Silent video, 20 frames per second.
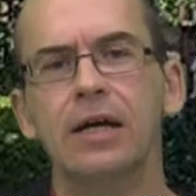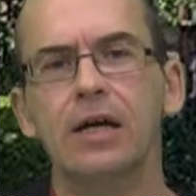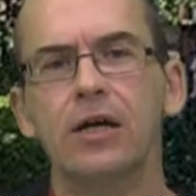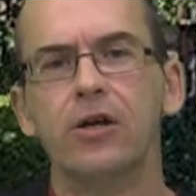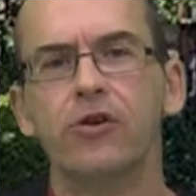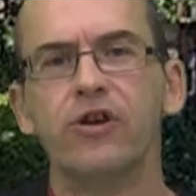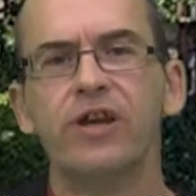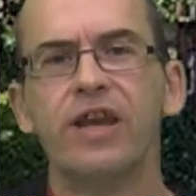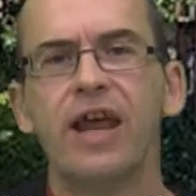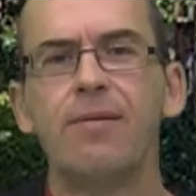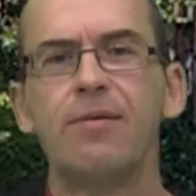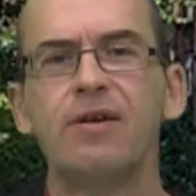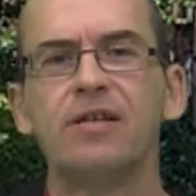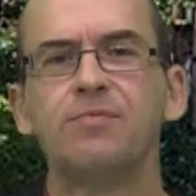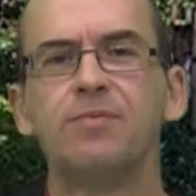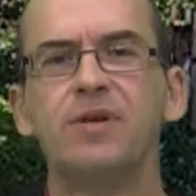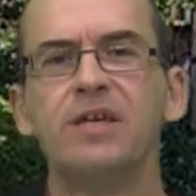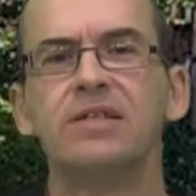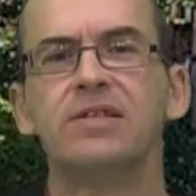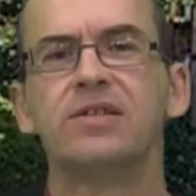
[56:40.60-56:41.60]
Green
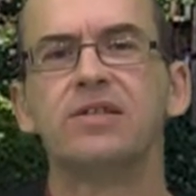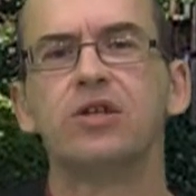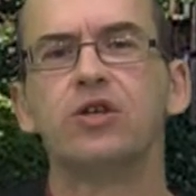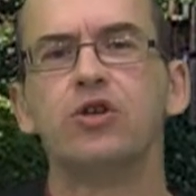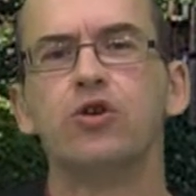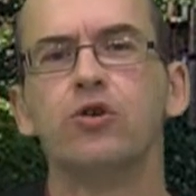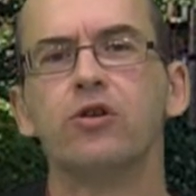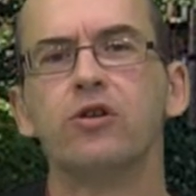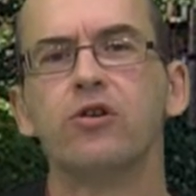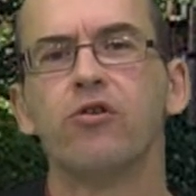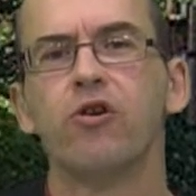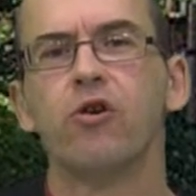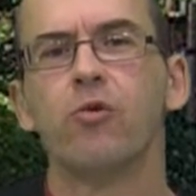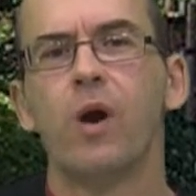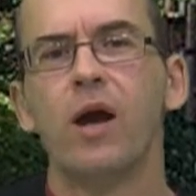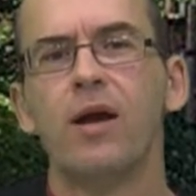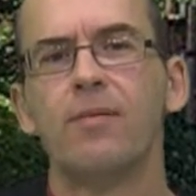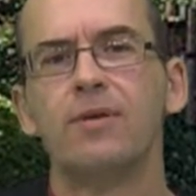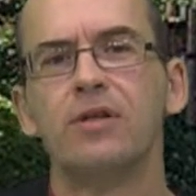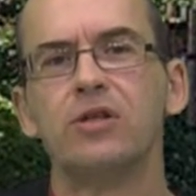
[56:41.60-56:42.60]
MSPs secured a
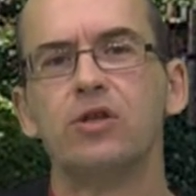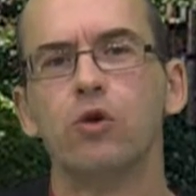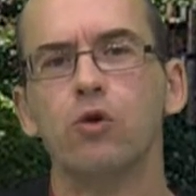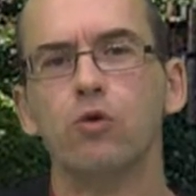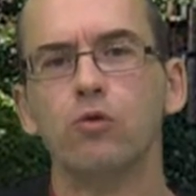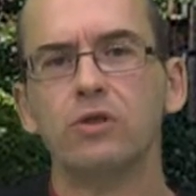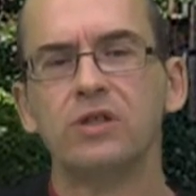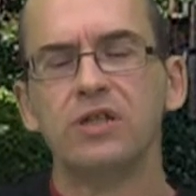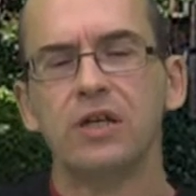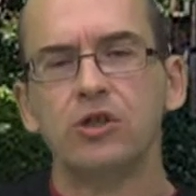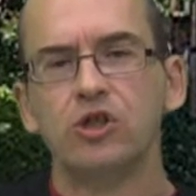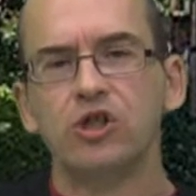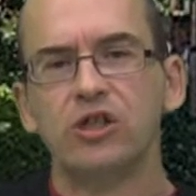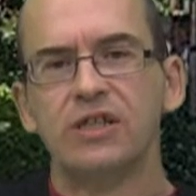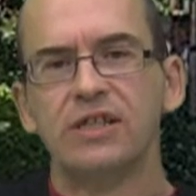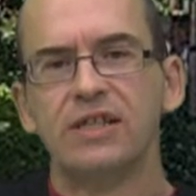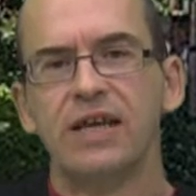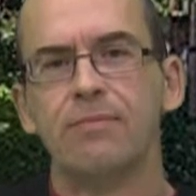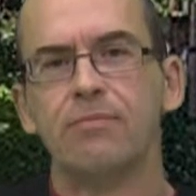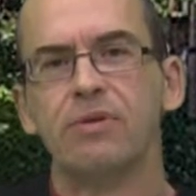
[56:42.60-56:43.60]
requirement to hold such an
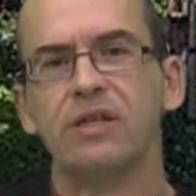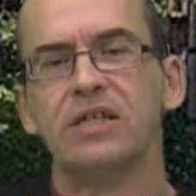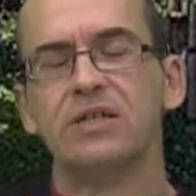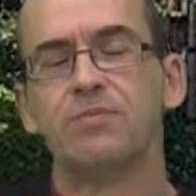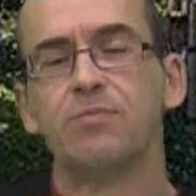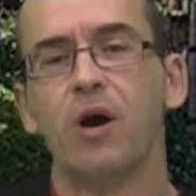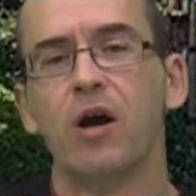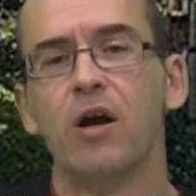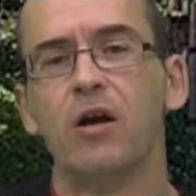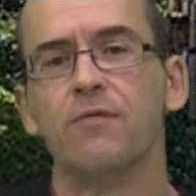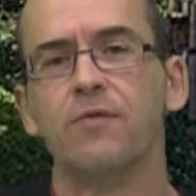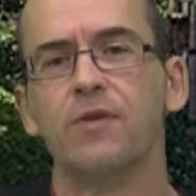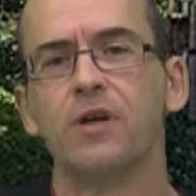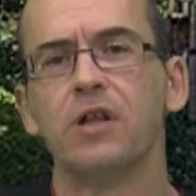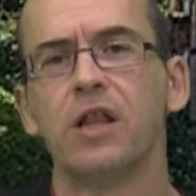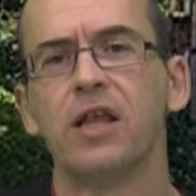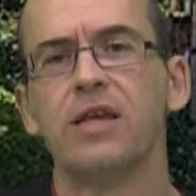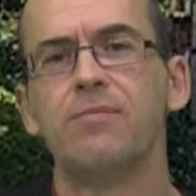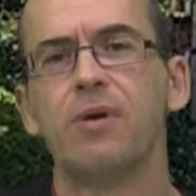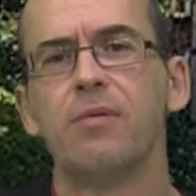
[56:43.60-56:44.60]
assembly as part of the
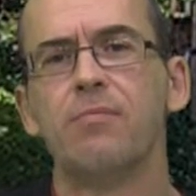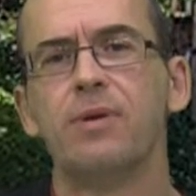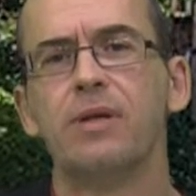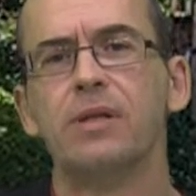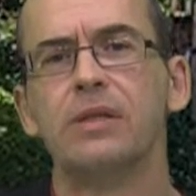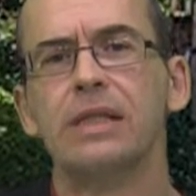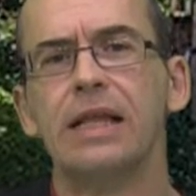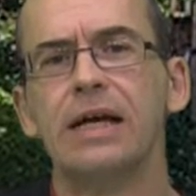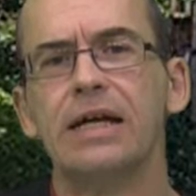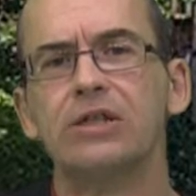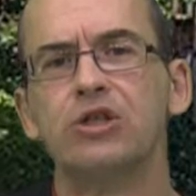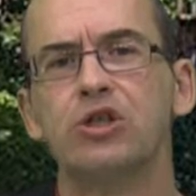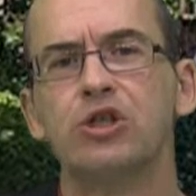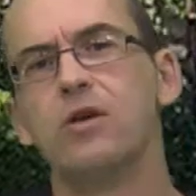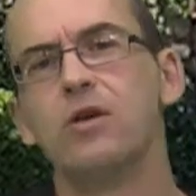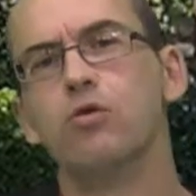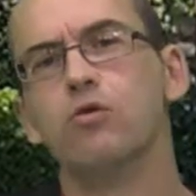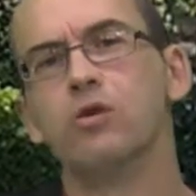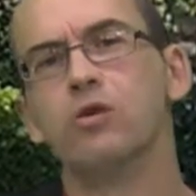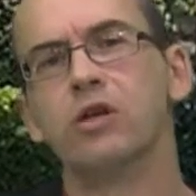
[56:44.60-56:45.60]
climate bill last
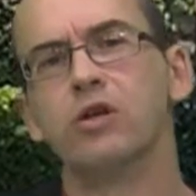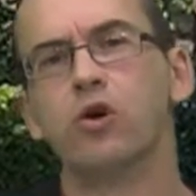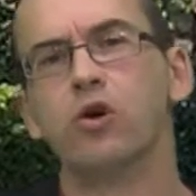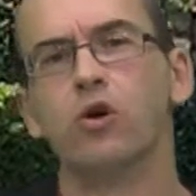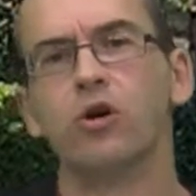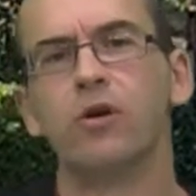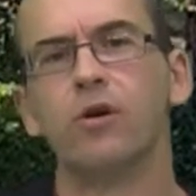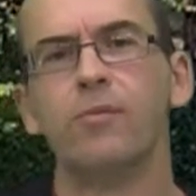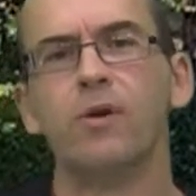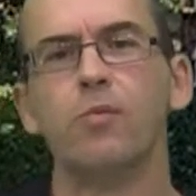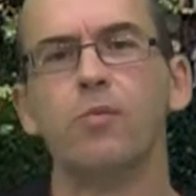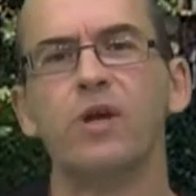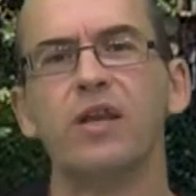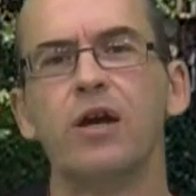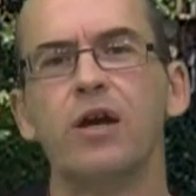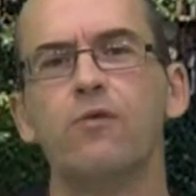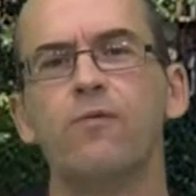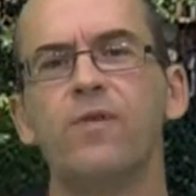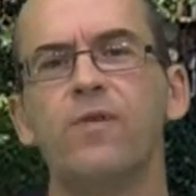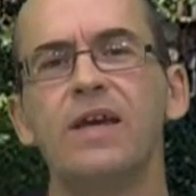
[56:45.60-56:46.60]
year. The old economy, we
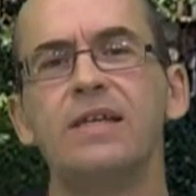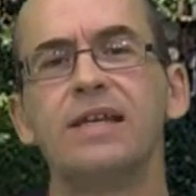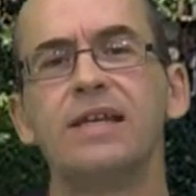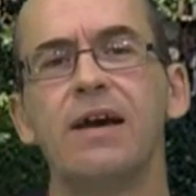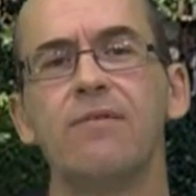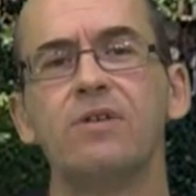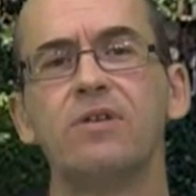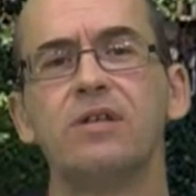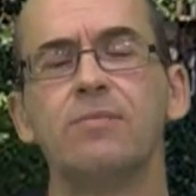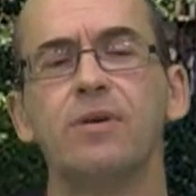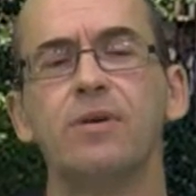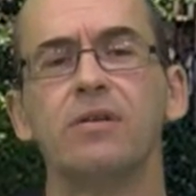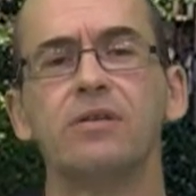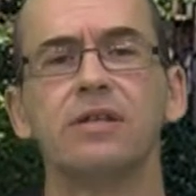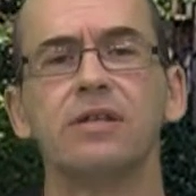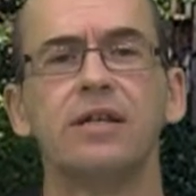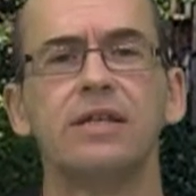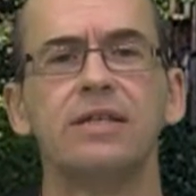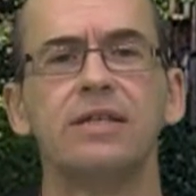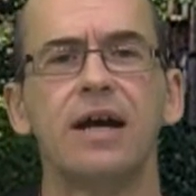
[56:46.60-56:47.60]
now face having to build
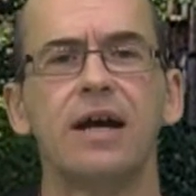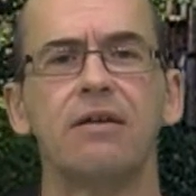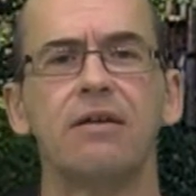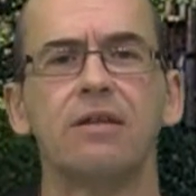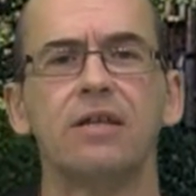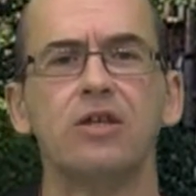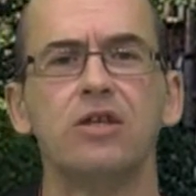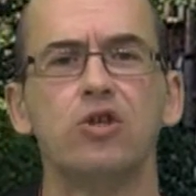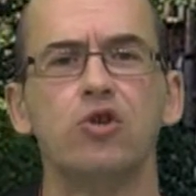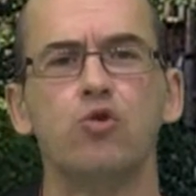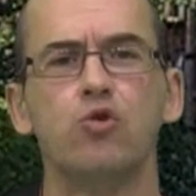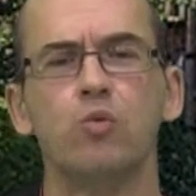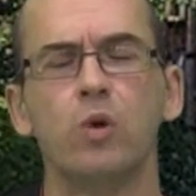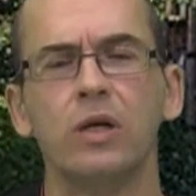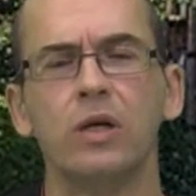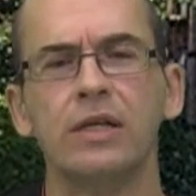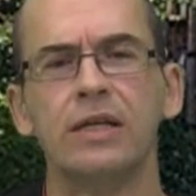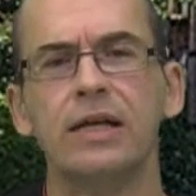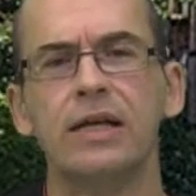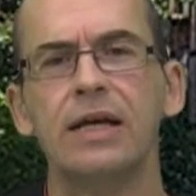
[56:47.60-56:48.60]
an entirely new
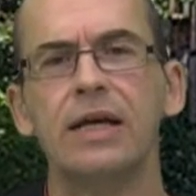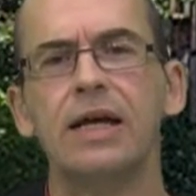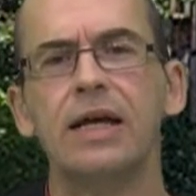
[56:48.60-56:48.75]
one.